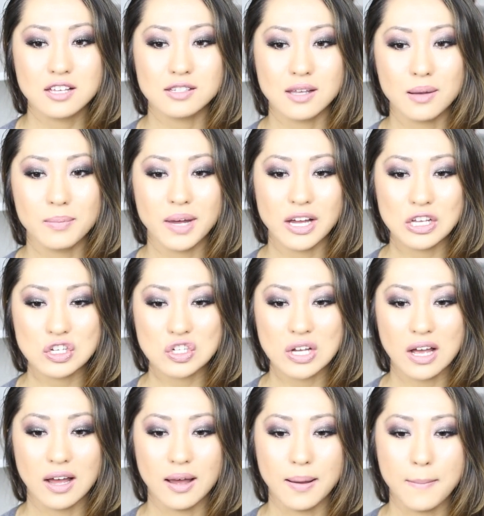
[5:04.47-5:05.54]
so much.
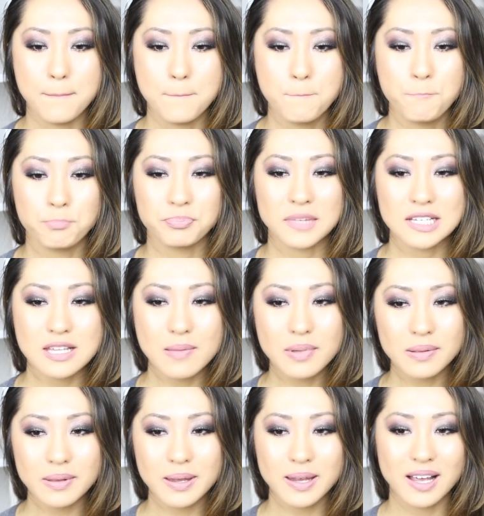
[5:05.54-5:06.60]

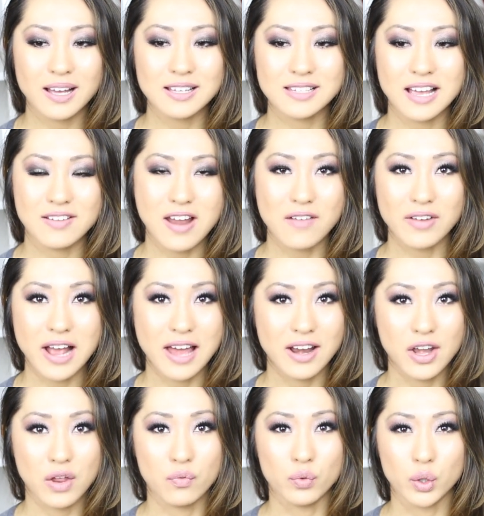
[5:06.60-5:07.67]
Simply because I never had
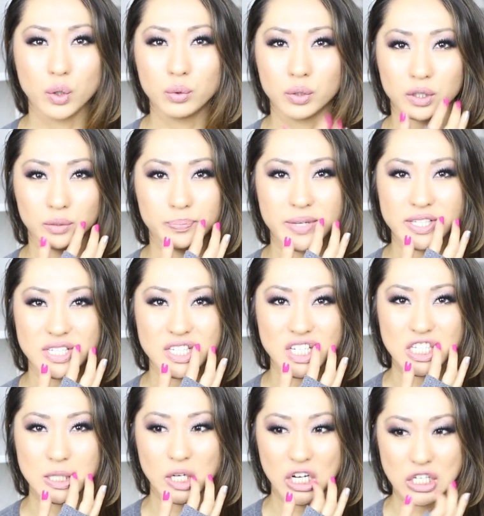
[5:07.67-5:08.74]
any real world business
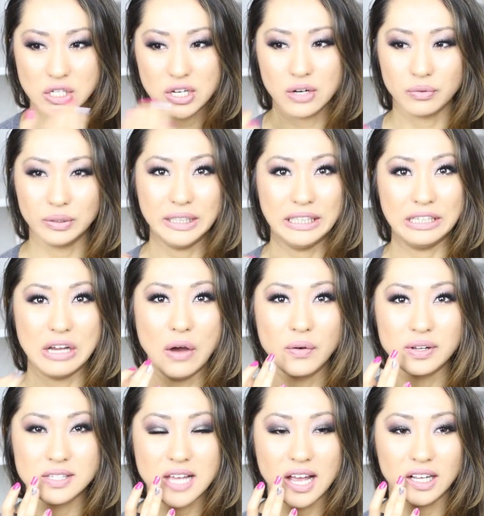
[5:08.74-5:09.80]
experience. I didn't really know
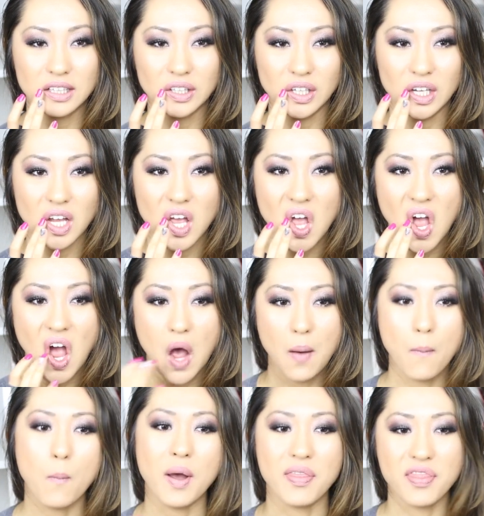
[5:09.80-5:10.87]
exactly
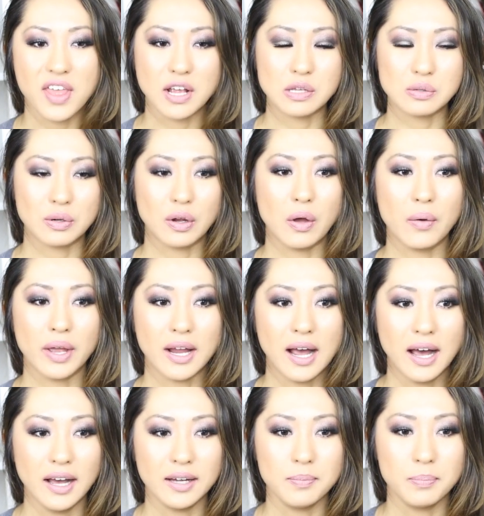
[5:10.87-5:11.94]
what things were going
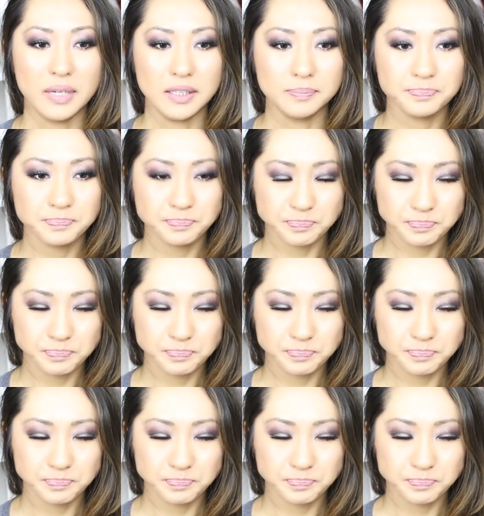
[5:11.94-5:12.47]
on, but